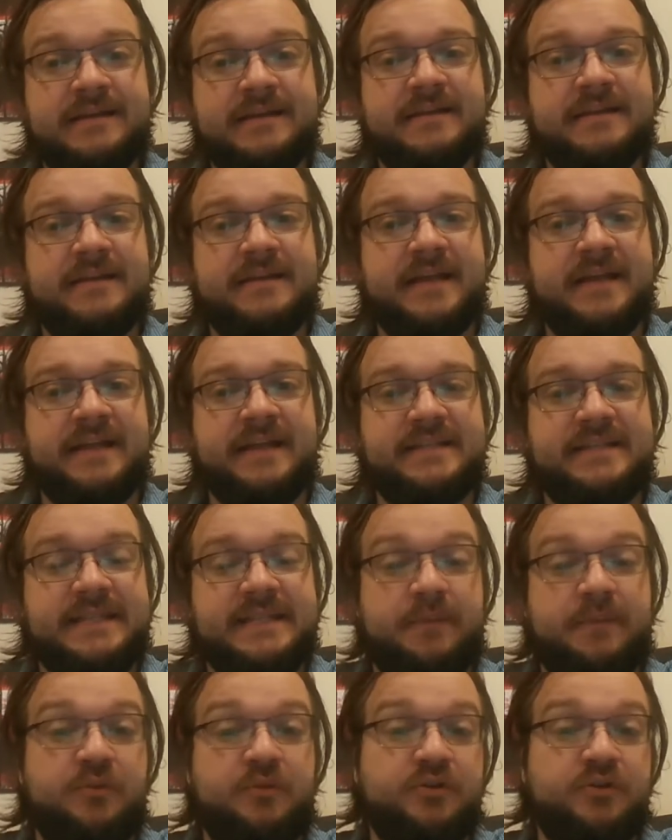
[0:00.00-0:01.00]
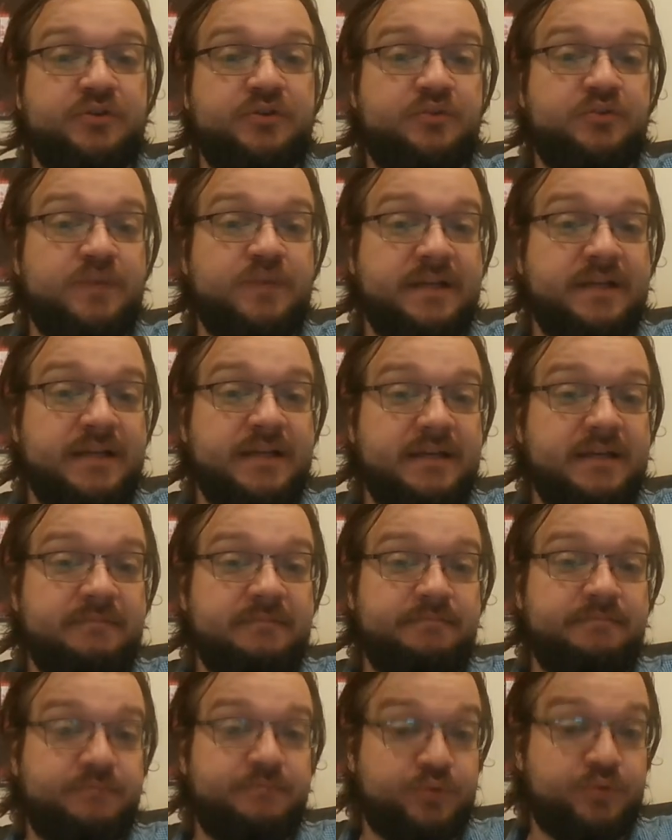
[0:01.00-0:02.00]
that someone could really
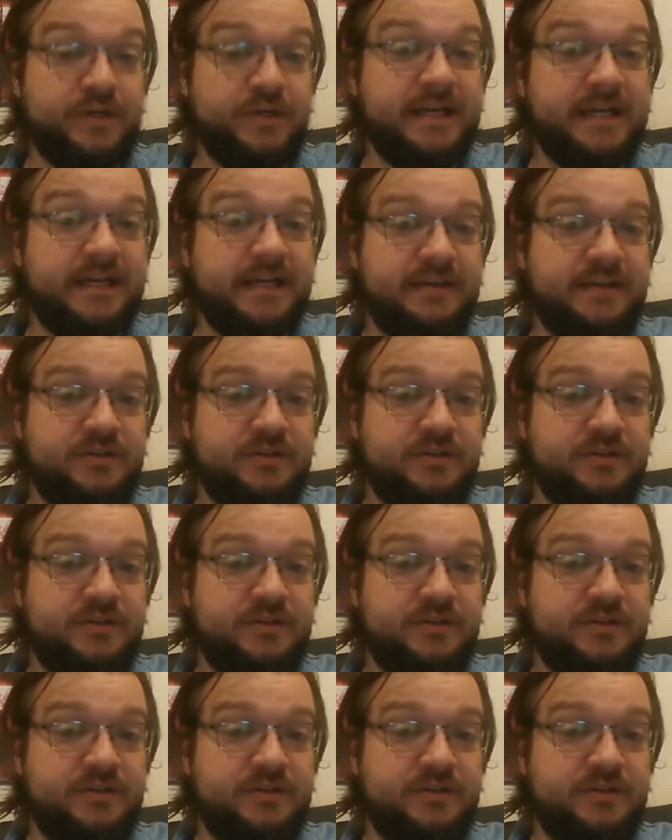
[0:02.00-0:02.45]
bring it